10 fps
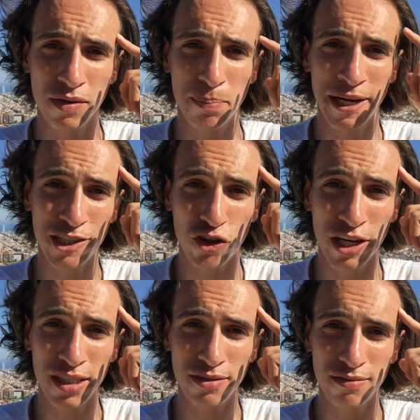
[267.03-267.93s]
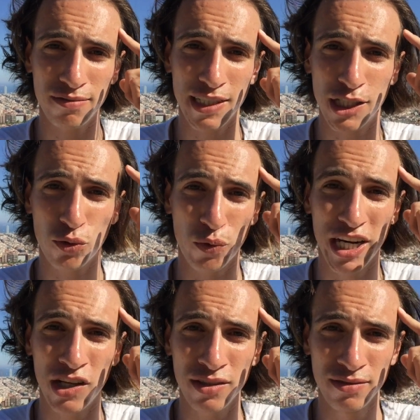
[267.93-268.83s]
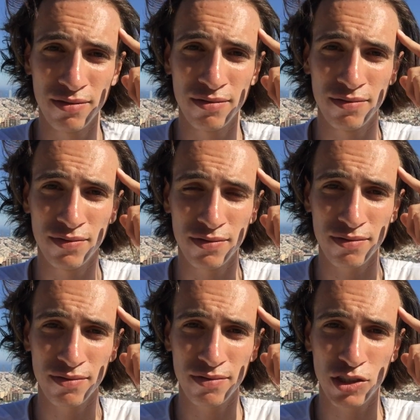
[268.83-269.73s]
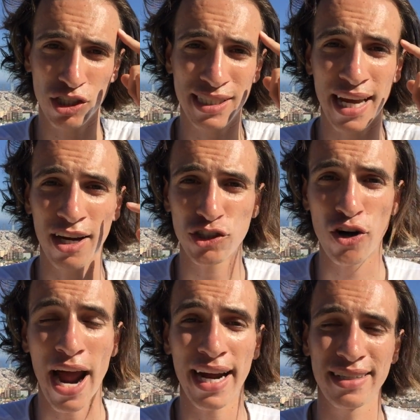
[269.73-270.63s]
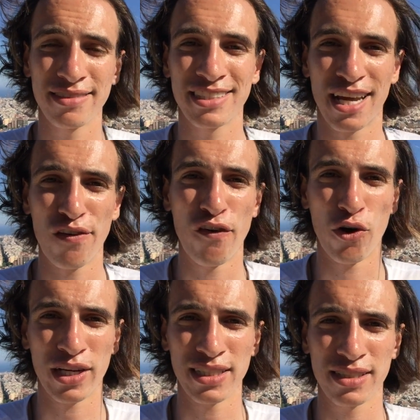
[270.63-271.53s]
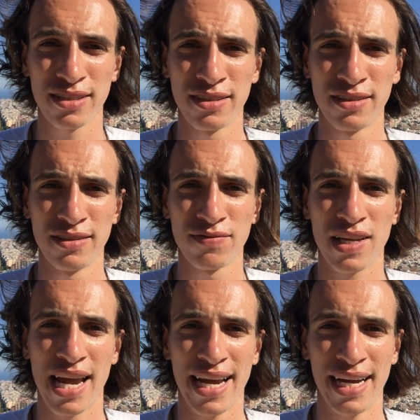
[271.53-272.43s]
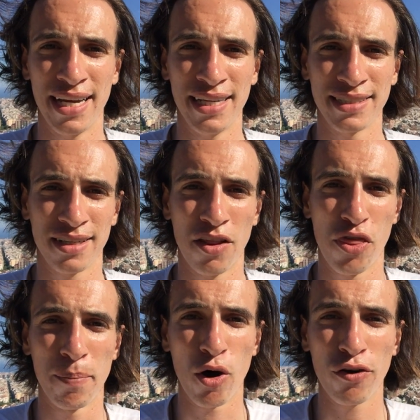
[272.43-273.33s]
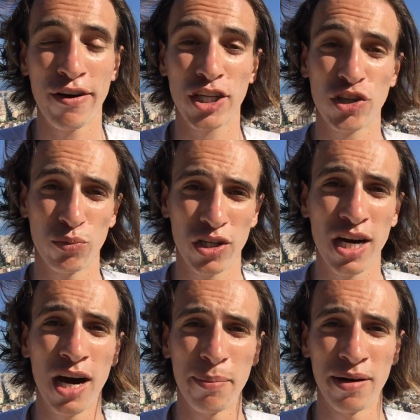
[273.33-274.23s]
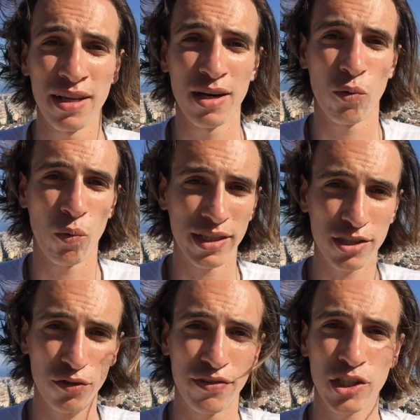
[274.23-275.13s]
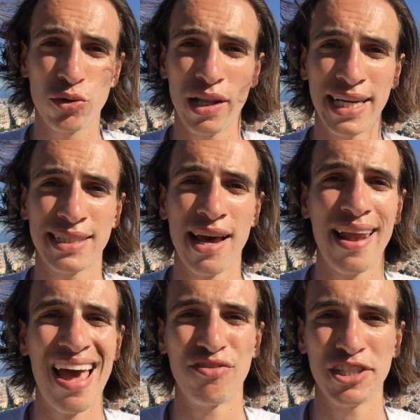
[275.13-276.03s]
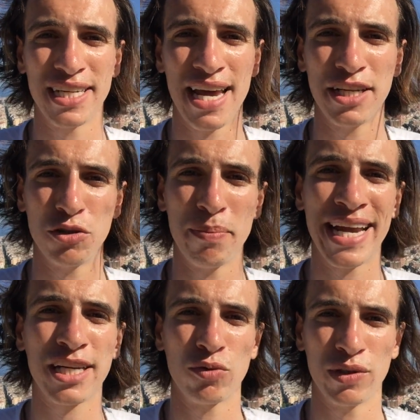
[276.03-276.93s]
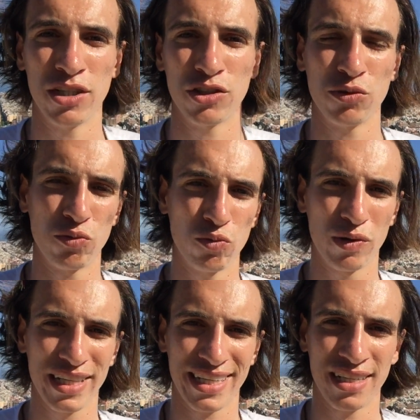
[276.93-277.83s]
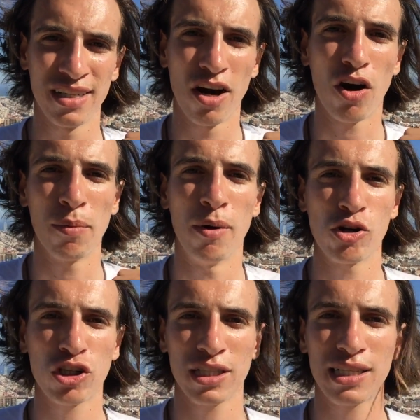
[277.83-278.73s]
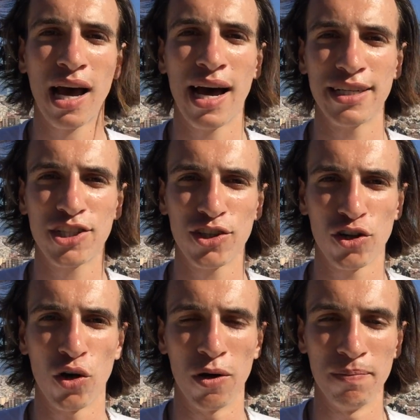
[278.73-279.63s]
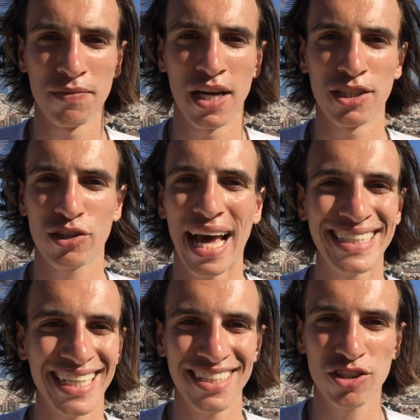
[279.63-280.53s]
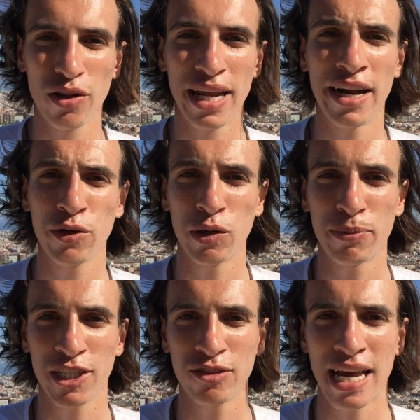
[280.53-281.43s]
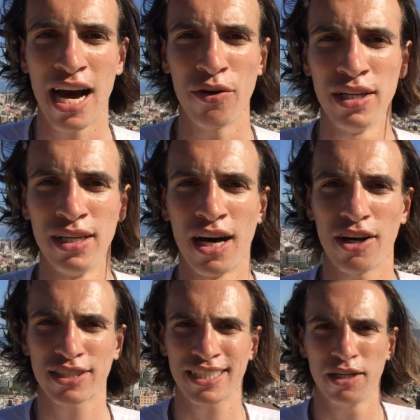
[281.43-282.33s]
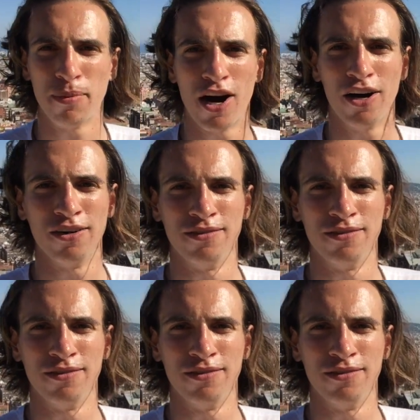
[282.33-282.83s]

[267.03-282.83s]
Picture it, it's real. Just stay on track, stay focused, and the motivation will come once you visualize that every day and you make it real and you really are emotionally tied to your goal. So that's it. Don't let anyone bring you down. I'll see you tomorrow.